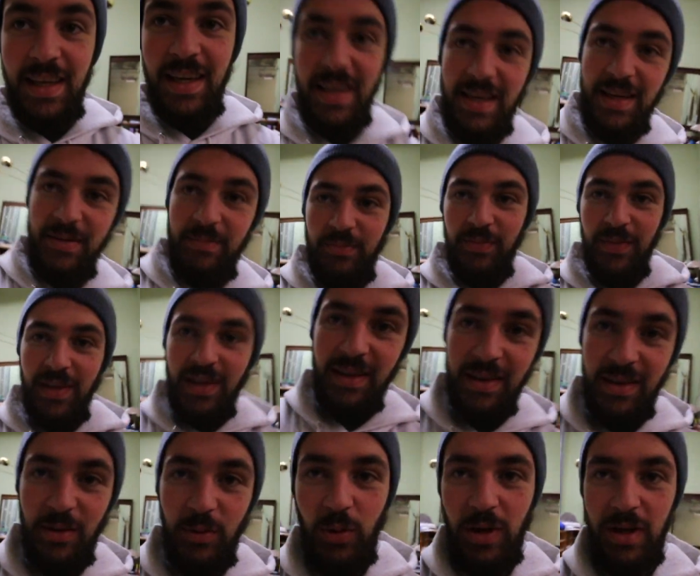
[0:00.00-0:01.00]
ghee,
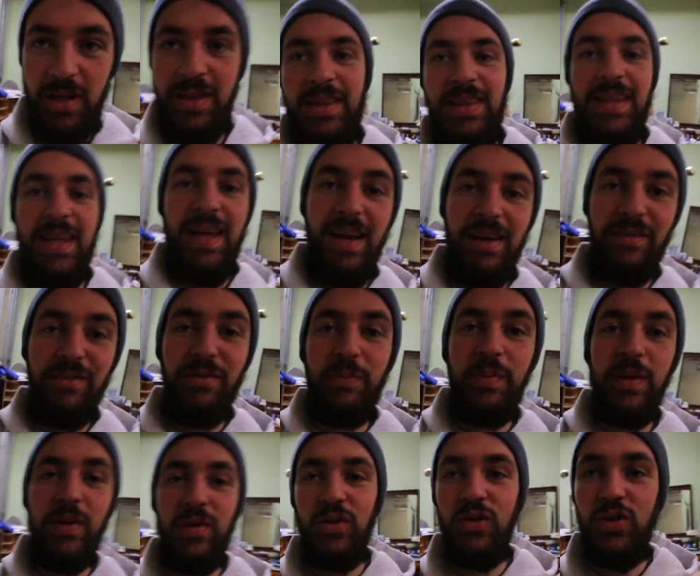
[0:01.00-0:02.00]
the one that I've
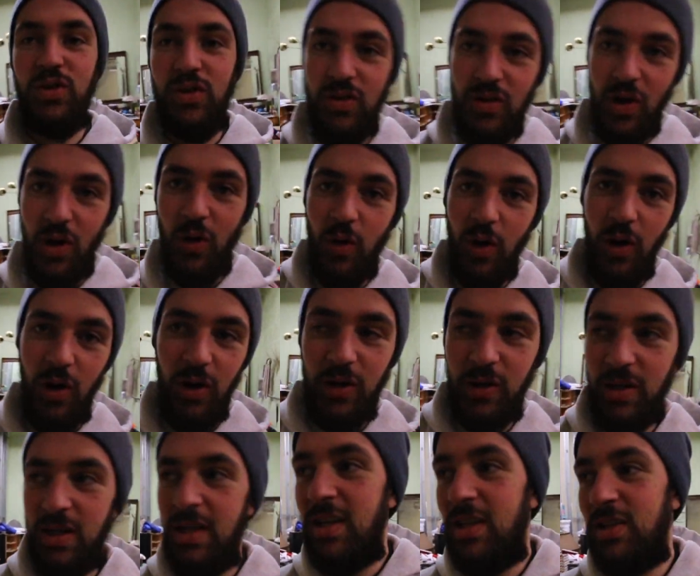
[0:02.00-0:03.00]
been so
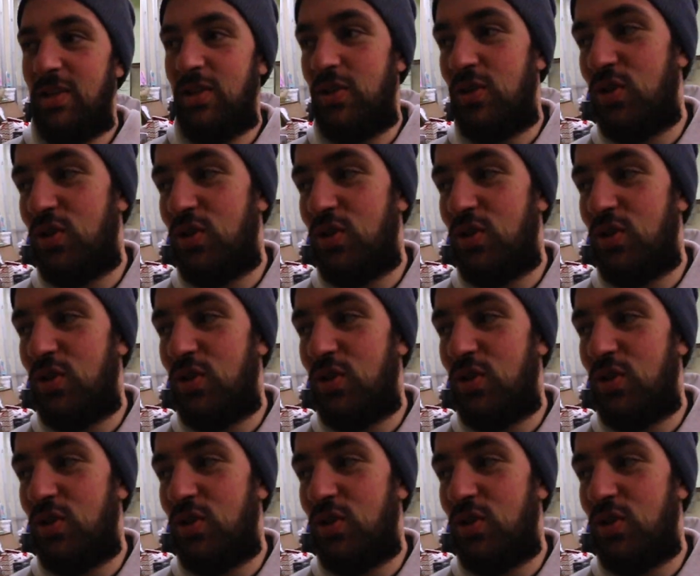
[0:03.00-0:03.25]
hard to